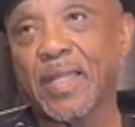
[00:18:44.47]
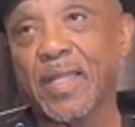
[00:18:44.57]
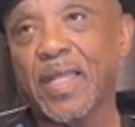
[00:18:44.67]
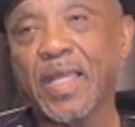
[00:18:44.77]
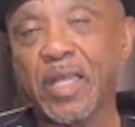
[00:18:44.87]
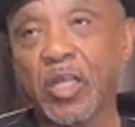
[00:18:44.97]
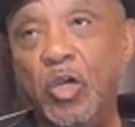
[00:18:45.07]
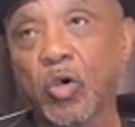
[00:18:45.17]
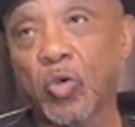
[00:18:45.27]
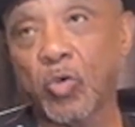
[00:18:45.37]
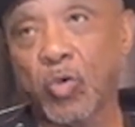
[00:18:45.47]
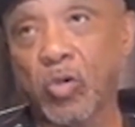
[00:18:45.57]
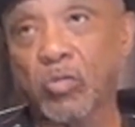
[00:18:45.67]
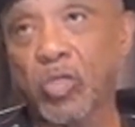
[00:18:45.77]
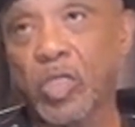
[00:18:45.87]
he can go
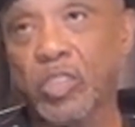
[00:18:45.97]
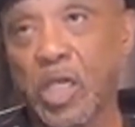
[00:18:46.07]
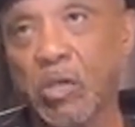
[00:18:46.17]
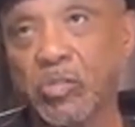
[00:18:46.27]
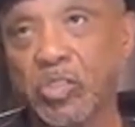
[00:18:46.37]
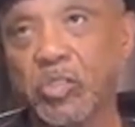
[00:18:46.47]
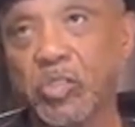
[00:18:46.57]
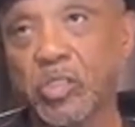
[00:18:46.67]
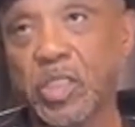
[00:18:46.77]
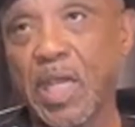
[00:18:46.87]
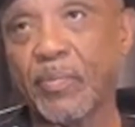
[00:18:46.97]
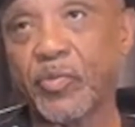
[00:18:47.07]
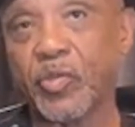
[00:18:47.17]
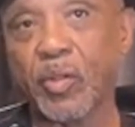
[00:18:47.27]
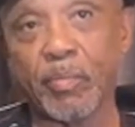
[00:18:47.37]
and talk to the
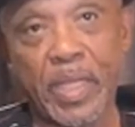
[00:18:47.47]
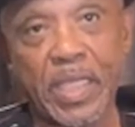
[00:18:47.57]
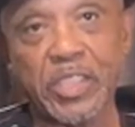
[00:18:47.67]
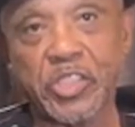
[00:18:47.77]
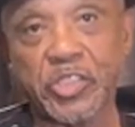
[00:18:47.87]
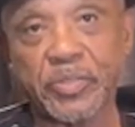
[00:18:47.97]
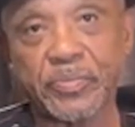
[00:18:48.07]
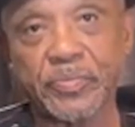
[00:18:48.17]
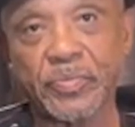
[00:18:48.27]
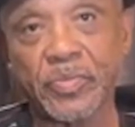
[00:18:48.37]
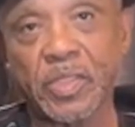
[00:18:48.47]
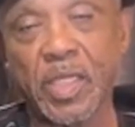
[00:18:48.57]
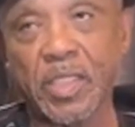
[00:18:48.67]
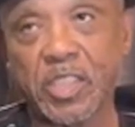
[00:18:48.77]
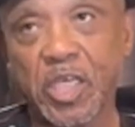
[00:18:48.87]
captain or the major
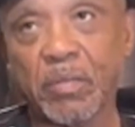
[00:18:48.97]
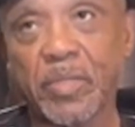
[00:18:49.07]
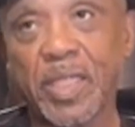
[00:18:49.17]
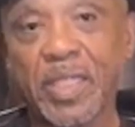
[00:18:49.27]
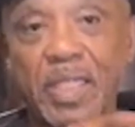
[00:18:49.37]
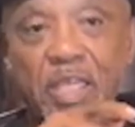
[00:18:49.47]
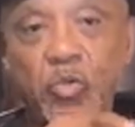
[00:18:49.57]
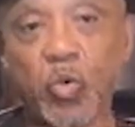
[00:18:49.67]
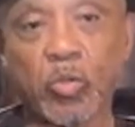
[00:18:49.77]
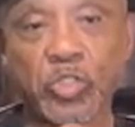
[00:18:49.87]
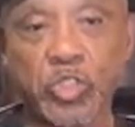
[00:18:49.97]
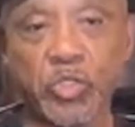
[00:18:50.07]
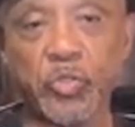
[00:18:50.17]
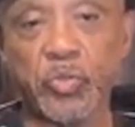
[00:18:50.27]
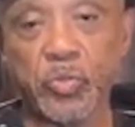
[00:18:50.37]
and tell him that he wants
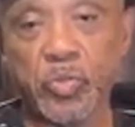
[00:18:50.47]
you